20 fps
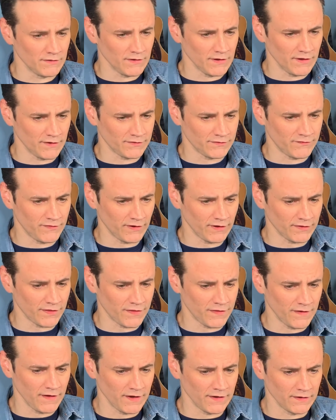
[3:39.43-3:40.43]
It's very
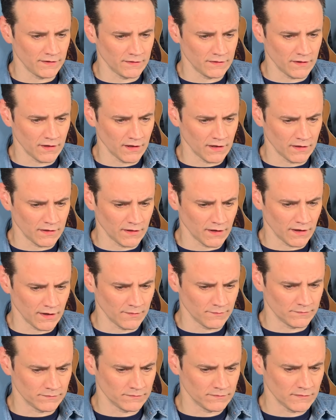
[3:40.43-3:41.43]
thin
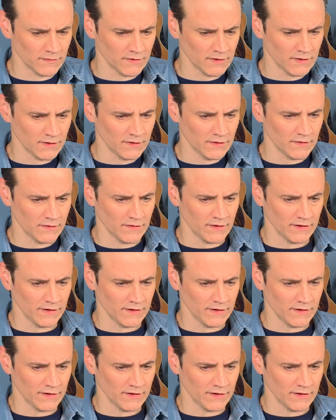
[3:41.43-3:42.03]
and